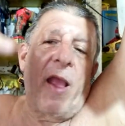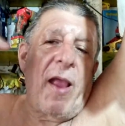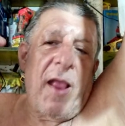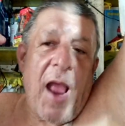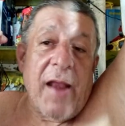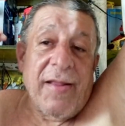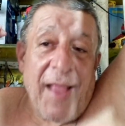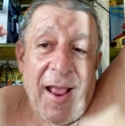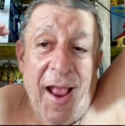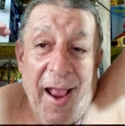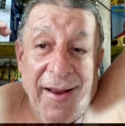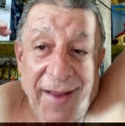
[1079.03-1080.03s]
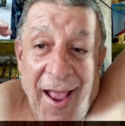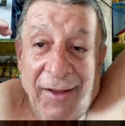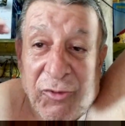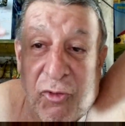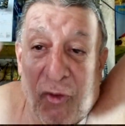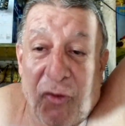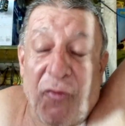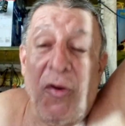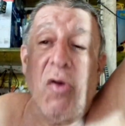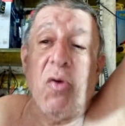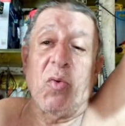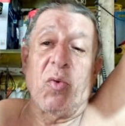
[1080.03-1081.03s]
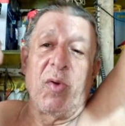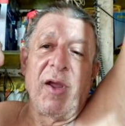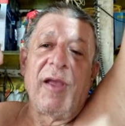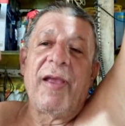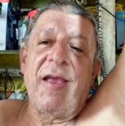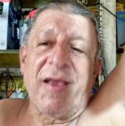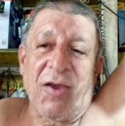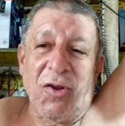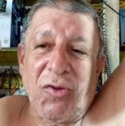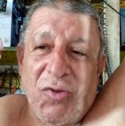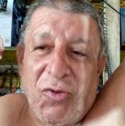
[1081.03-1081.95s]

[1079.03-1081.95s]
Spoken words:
And that's true. He could